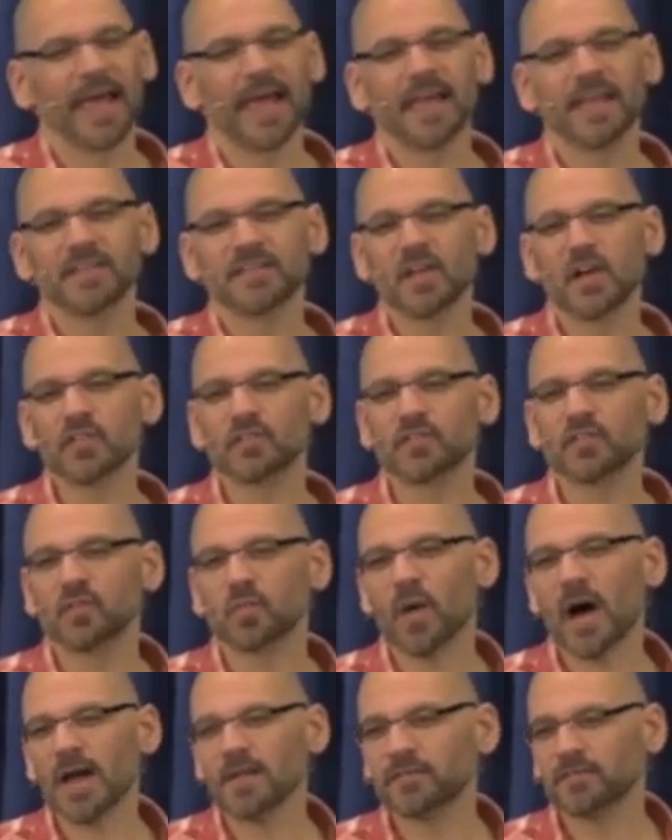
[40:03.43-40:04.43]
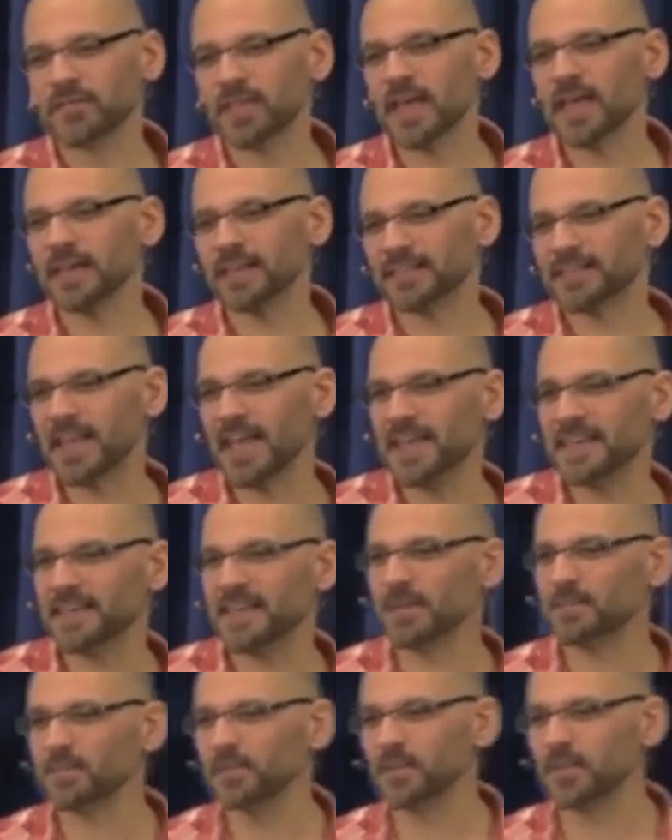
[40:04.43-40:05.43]
Tells his wife, take
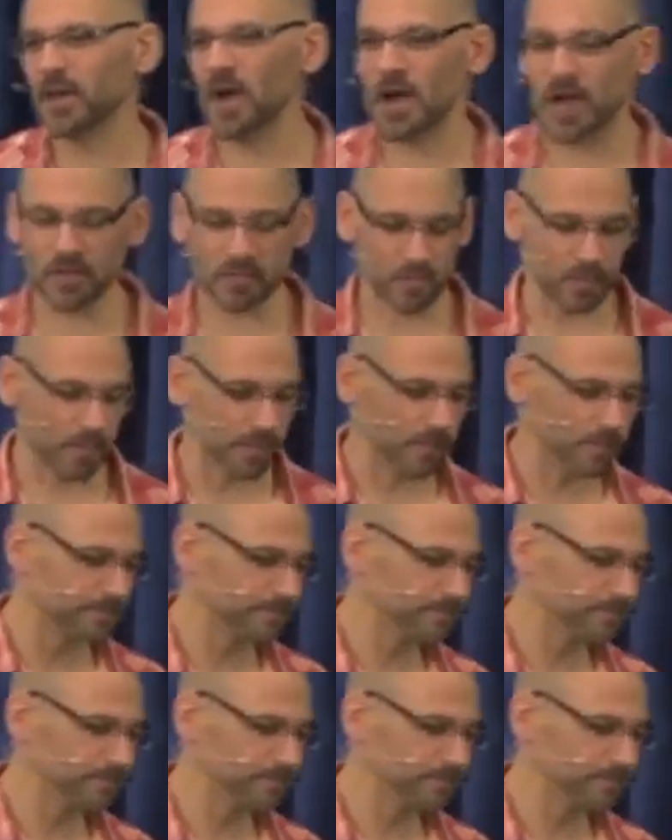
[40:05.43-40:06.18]
him to the hospital.